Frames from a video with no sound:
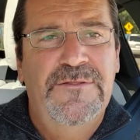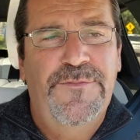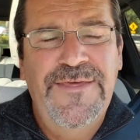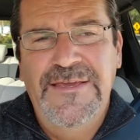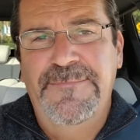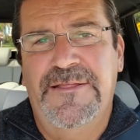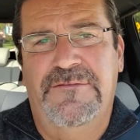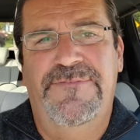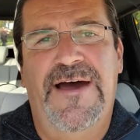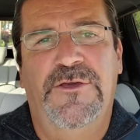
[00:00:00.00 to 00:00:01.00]
Think about the
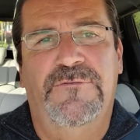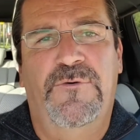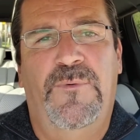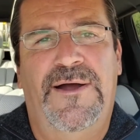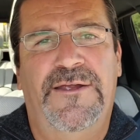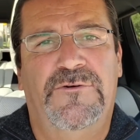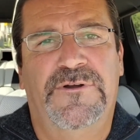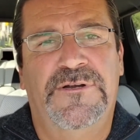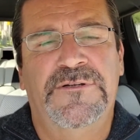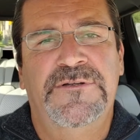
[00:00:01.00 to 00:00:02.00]
value of a wire
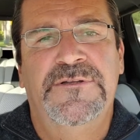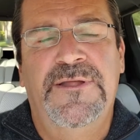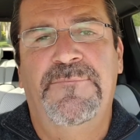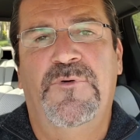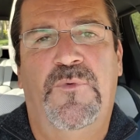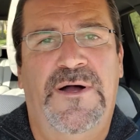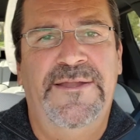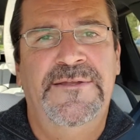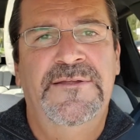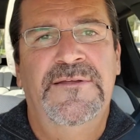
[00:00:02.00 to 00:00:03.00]
order. Number
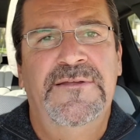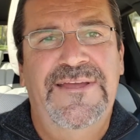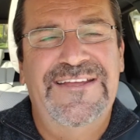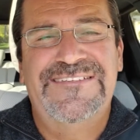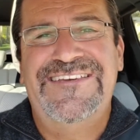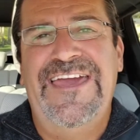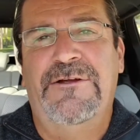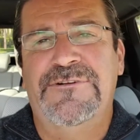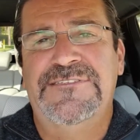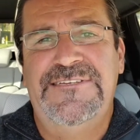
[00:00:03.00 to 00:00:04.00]
one, it's
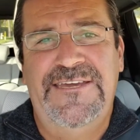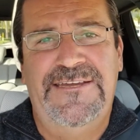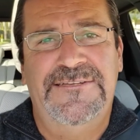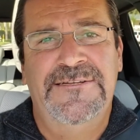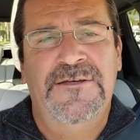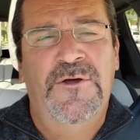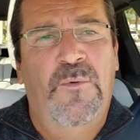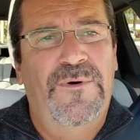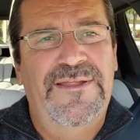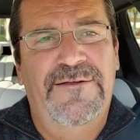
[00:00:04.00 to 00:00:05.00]
guaranteed.
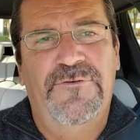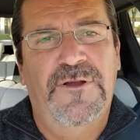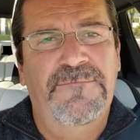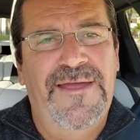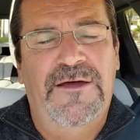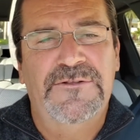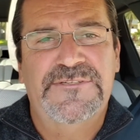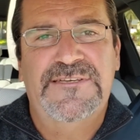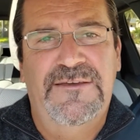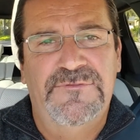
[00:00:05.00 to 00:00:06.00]
Whatever amount is
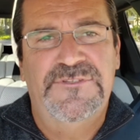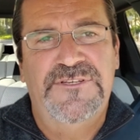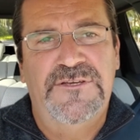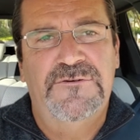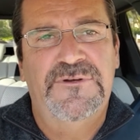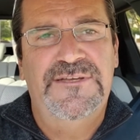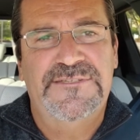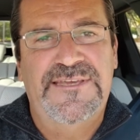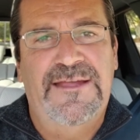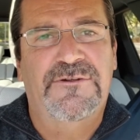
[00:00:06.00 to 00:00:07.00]
given to you is
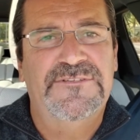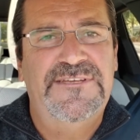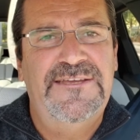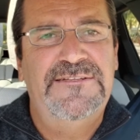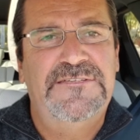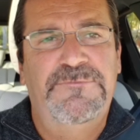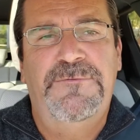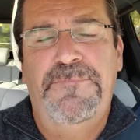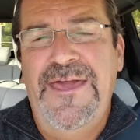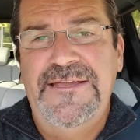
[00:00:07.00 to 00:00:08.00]
guaranteed to be
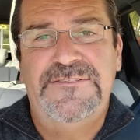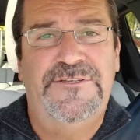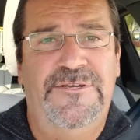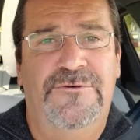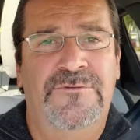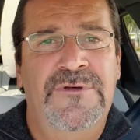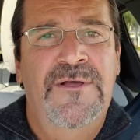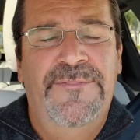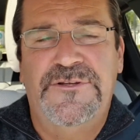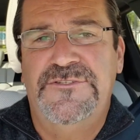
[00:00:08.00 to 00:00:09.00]
paid to you.
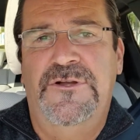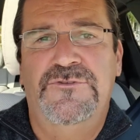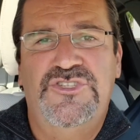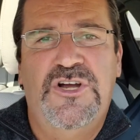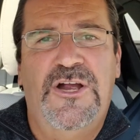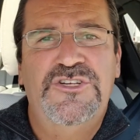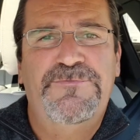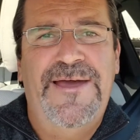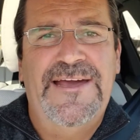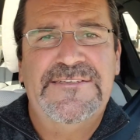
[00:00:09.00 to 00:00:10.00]
There's no
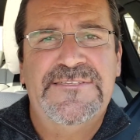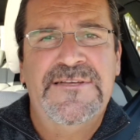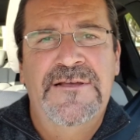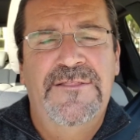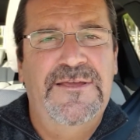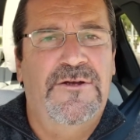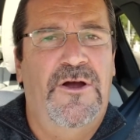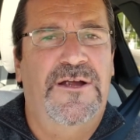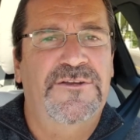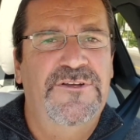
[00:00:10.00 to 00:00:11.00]
chargebacks. There
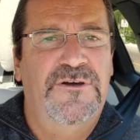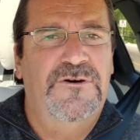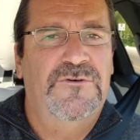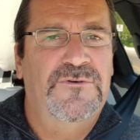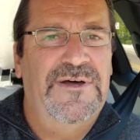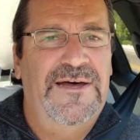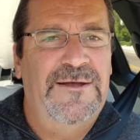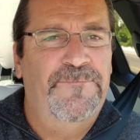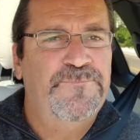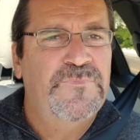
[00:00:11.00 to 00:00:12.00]
are no
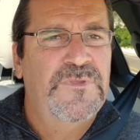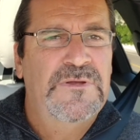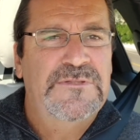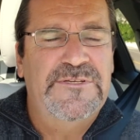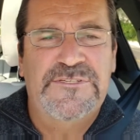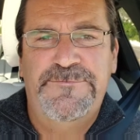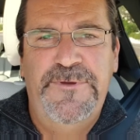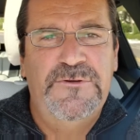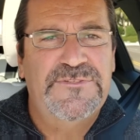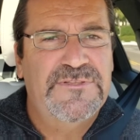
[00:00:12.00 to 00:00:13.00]
um,
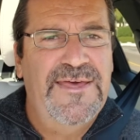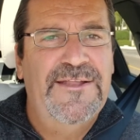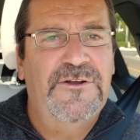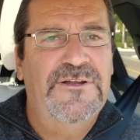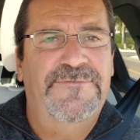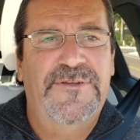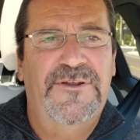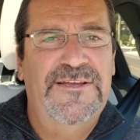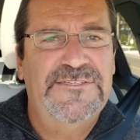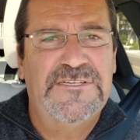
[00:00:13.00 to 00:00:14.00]
disputes later, and if there
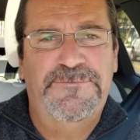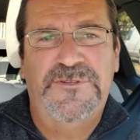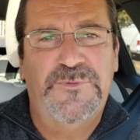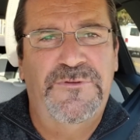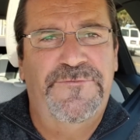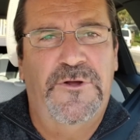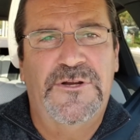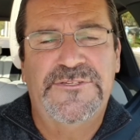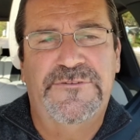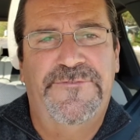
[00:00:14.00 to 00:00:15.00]
is, it's between
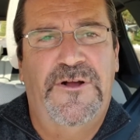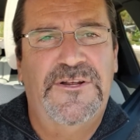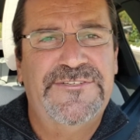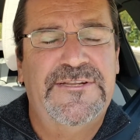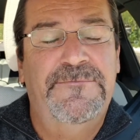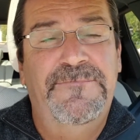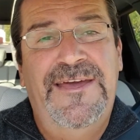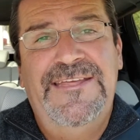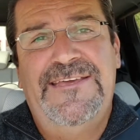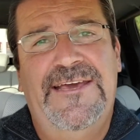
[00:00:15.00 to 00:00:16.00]
florist to florist, and in
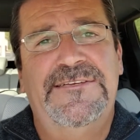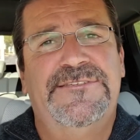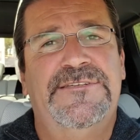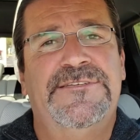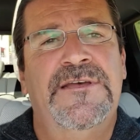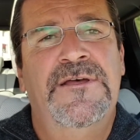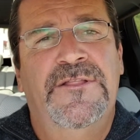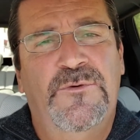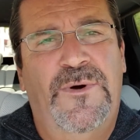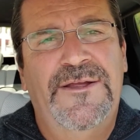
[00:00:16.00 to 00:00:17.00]
many cases,
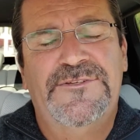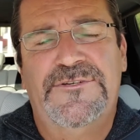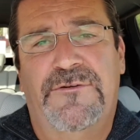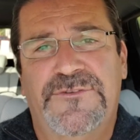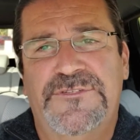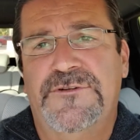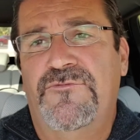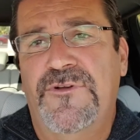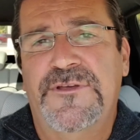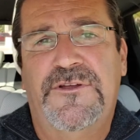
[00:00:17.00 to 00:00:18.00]
the wire services are
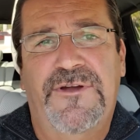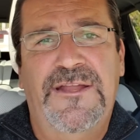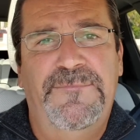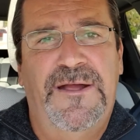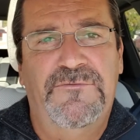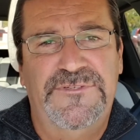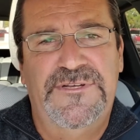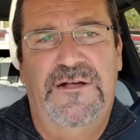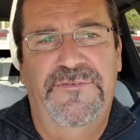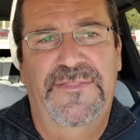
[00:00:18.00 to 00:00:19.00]
really great about
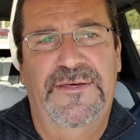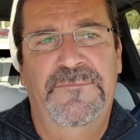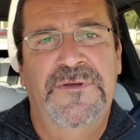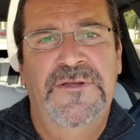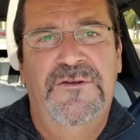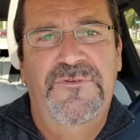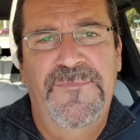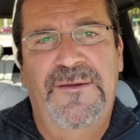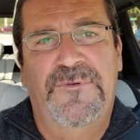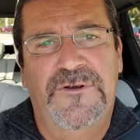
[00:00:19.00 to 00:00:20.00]
resolving them.
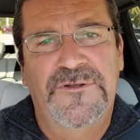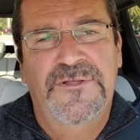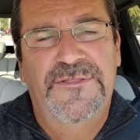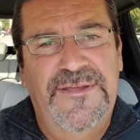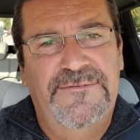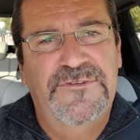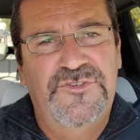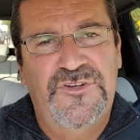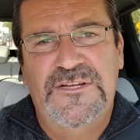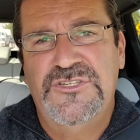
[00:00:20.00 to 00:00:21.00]
Remember, they're the
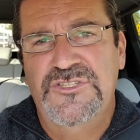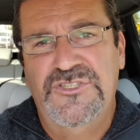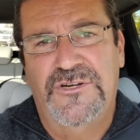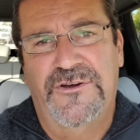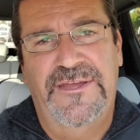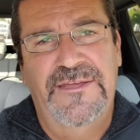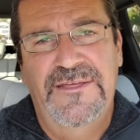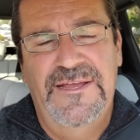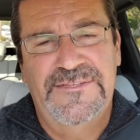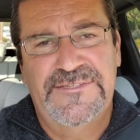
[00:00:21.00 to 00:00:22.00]
judge and jury.
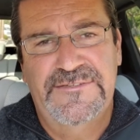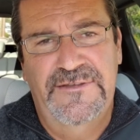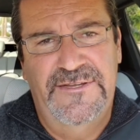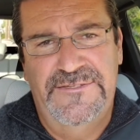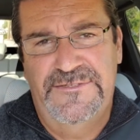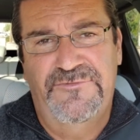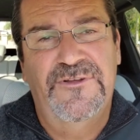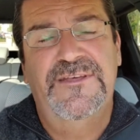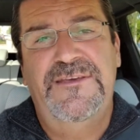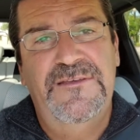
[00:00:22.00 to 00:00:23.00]
It's, it's
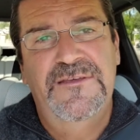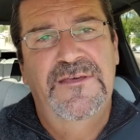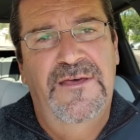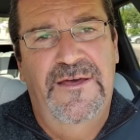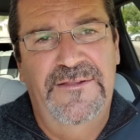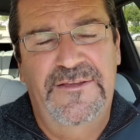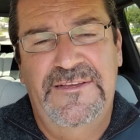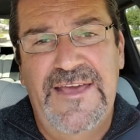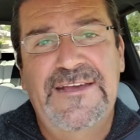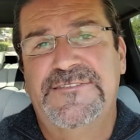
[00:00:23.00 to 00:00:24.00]
really
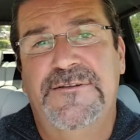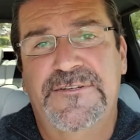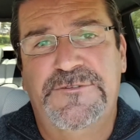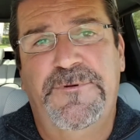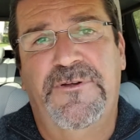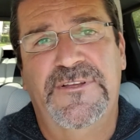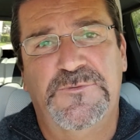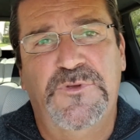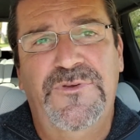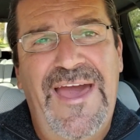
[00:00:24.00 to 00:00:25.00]
an excellent experience.
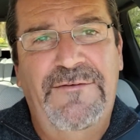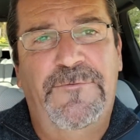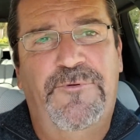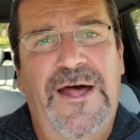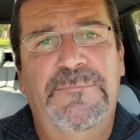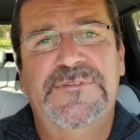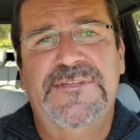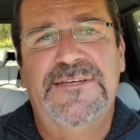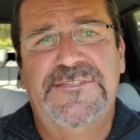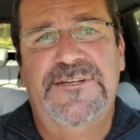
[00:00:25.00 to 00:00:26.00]
When you have a problem, it's
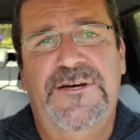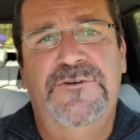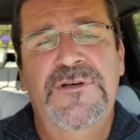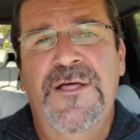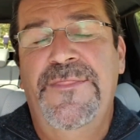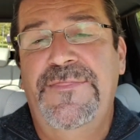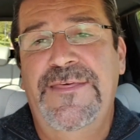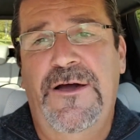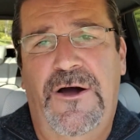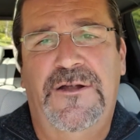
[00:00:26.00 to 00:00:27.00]
nice to know that
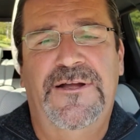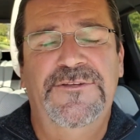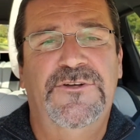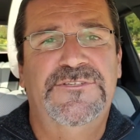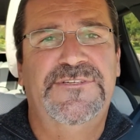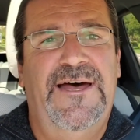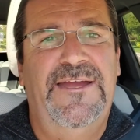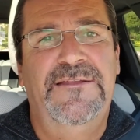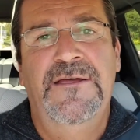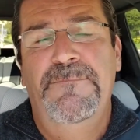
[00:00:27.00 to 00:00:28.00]
they are on your
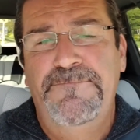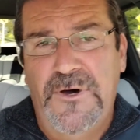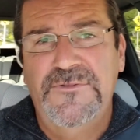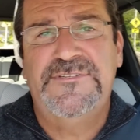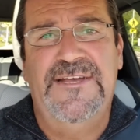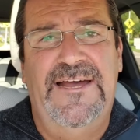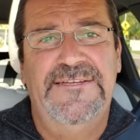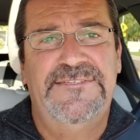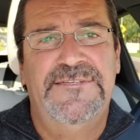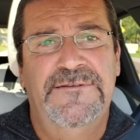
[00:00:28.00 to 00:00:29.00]
side, both
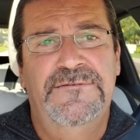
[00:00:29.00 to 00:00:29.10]
sides.